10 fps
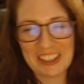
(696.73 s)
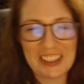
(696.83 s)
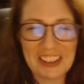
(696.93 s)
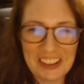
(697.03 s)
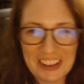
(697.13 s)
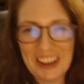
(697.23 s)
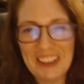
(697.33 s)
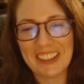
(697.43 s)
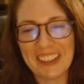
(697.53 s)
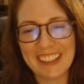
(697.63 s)
Just so you
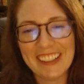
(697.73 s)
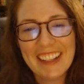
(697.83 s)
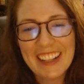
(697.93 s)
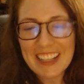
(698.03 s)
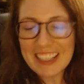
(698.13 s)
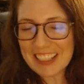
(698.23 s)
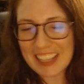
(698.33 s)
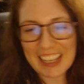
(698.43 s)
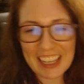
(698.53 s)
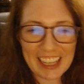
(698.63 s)
know.
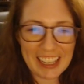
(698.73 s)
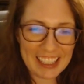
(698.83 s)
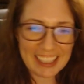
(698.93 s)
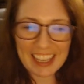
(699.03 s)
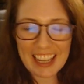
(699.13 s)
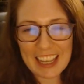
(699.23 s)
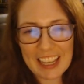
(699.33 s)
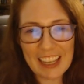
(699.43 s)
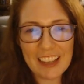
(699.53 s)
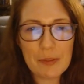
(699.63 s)
It's like
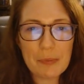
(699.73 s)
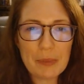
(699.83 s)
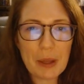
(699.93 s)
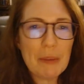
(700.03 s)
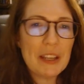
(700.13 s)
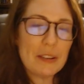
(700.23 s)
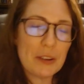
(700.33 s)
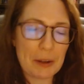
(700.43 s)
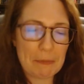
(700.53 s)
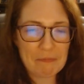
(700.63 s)
it, eh, I mean,
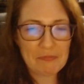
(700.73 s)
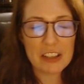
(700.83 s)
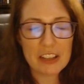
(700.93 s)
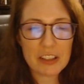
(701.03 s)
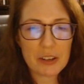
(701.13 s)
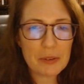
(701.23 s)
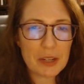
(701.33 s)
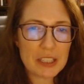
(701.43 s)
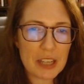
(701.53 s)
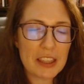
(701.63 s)
okay.
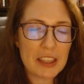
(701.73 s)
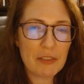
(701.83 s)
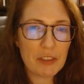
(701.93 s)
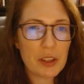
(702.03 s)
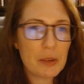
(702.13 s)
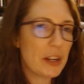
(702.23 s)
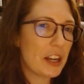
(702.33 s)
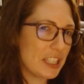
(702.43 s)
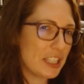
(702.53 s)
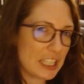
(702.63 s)
So I they feel like we
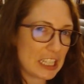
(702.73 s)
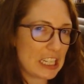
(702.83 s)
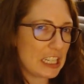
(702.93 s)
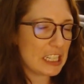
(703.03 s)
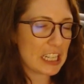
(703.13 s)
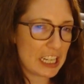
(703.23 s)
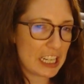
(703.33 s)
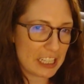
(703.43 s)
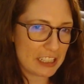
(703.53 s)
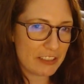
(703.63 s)
got a teeny
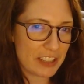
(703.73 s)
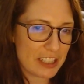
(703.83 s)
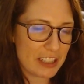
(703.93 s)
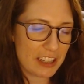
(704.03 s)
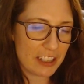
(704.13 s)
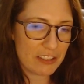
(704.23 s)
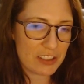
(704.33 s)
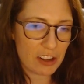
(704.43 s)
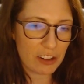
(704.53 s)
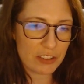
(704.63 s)
tiny hint of this at the end
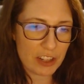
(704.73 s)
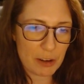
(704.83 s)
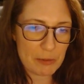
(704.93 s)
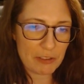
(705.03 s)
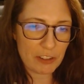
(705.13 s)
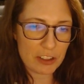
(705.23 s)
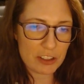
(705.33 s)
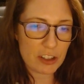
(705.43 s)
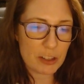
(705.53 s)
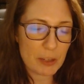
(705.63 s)
of Song of Scarabs and
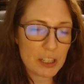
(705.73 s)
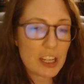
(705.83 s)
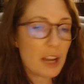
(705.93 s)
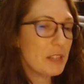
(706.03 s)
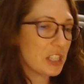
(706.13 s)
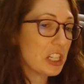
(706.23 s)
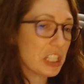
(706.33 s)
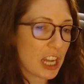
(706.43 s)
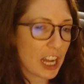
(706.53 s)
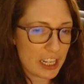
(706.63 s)
Fallen Stars, but Atum is
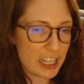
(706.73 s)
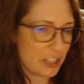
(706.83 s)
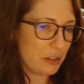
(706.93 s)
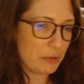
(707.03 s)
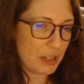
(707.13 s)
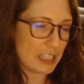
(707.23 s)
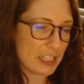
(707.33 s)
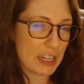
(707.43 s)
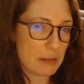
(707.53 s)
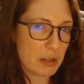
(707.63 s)
not tied to
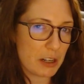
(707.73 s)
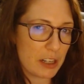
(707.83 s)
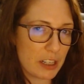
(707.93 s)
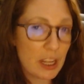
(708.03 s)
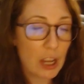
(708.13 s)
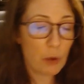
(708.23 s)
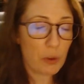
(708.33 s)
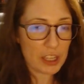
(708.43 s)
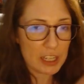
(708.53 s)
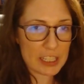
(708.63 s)
any time period
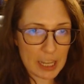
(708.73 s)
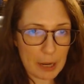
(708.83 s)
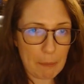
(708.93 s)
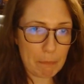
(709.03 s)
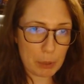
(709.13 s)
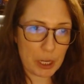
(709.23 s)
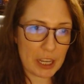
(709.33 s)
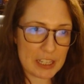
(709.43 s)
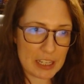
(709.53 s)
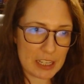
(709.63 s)
within his like
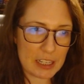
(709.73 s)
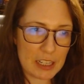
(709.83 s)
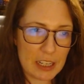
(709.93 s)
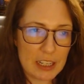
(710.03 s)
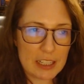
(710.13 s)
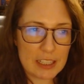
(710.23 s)
bookended